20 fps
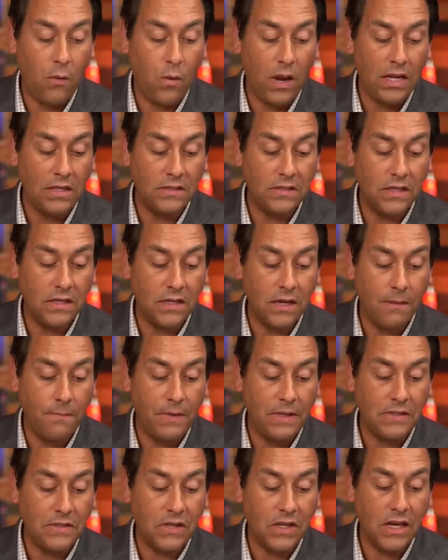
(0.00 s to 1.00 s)
ways that
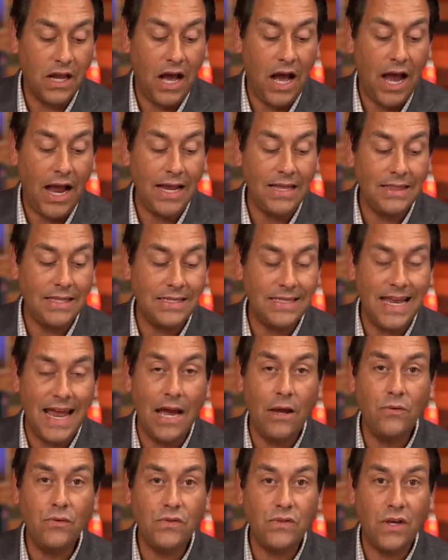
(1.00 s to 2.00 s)
companies can hide the
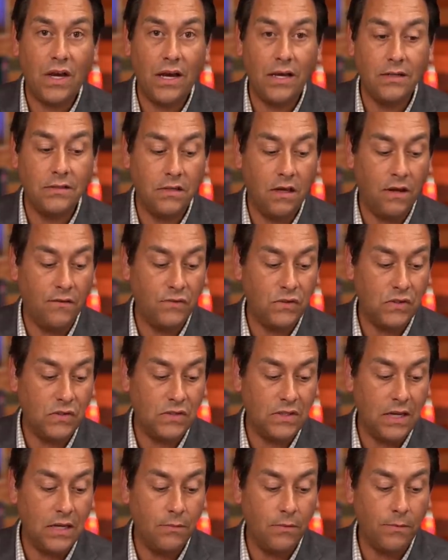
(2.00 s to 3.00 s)
downsides of
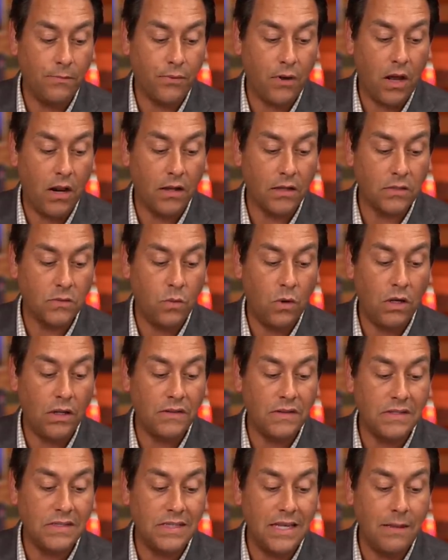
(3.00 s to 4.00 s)
sustainable products while
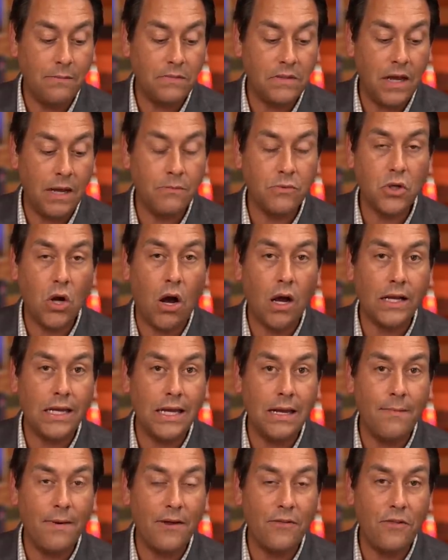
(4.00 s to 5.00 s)
at the same time
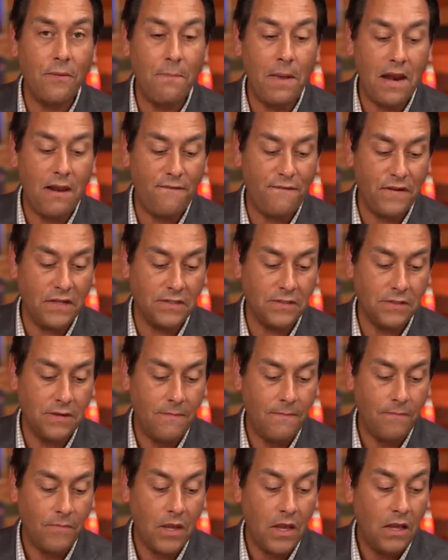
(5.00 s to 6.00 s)
talking about the benefits.
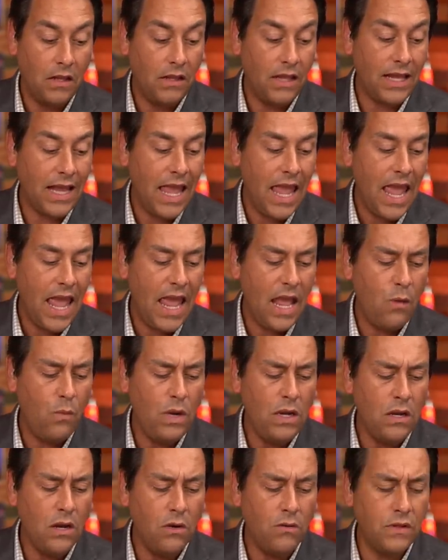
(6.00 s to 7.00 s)
Like, hey,
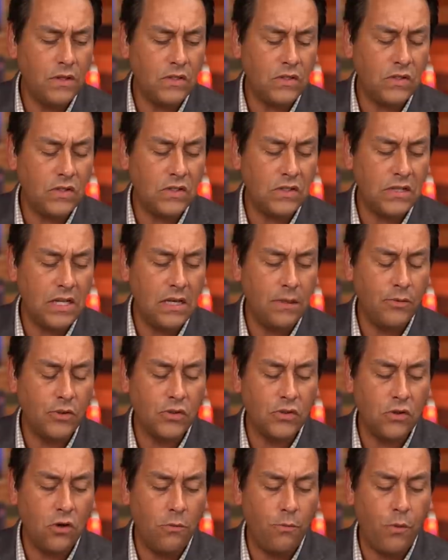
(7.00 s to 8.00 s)
we know this sustainable
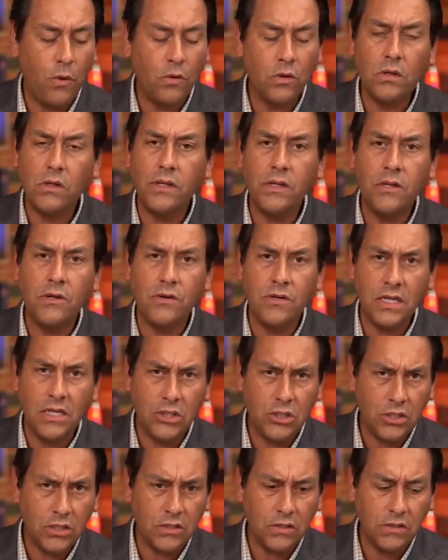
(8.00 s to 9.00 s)
soap won't clean your
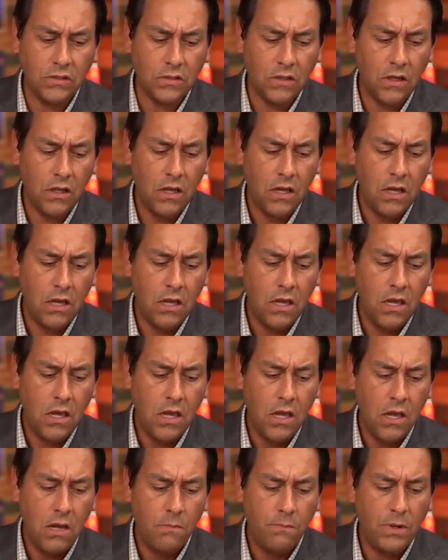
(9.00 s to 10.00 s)
dishes,
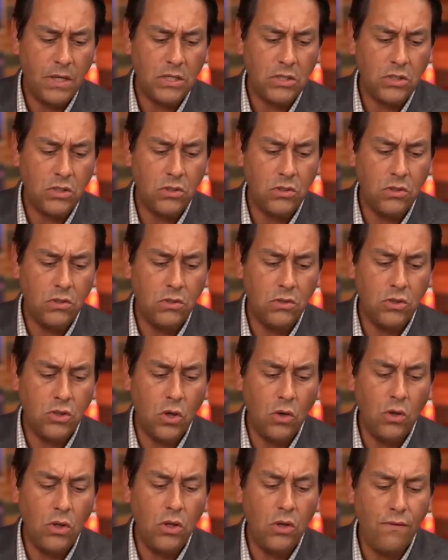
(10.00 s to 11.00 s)
but
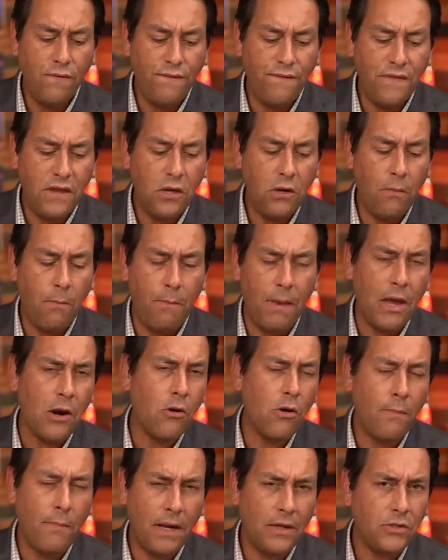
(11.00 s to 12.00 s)
don't you feel
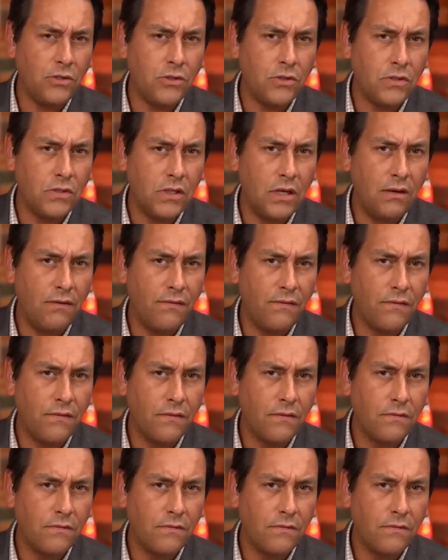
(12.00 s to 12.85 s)
better about yourself?